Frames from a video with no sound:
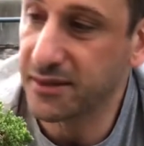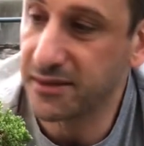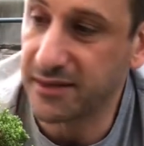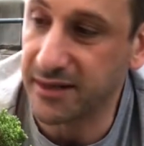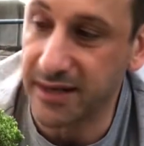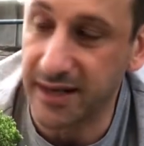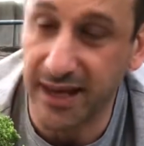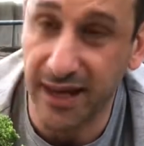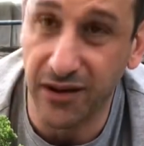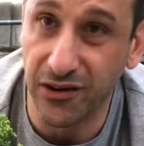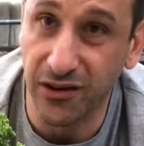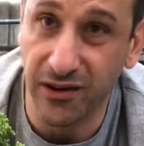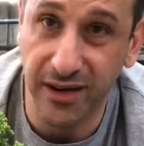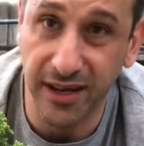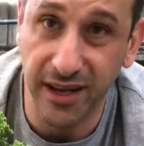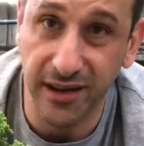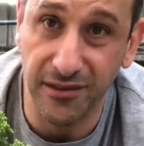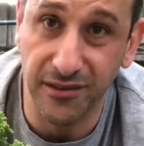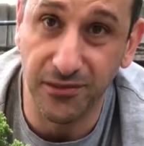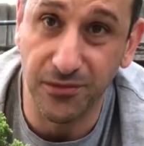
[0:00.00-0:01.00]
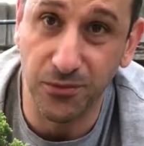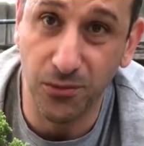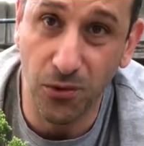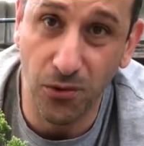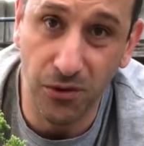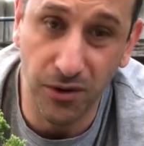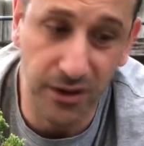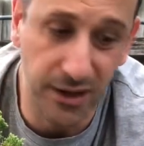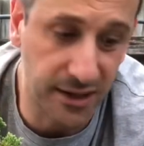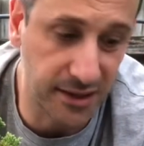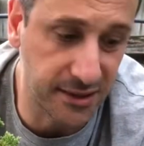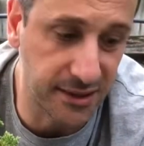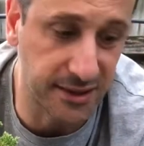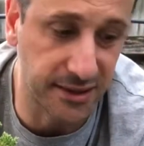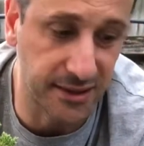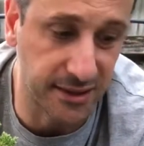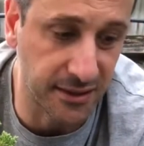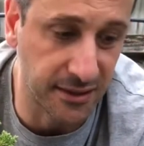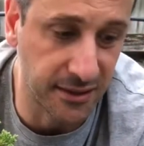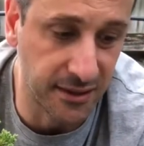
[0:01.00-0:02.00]
it get on to get enough water?
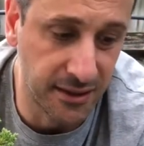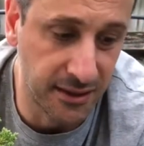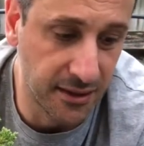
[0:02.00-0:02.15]
Did it,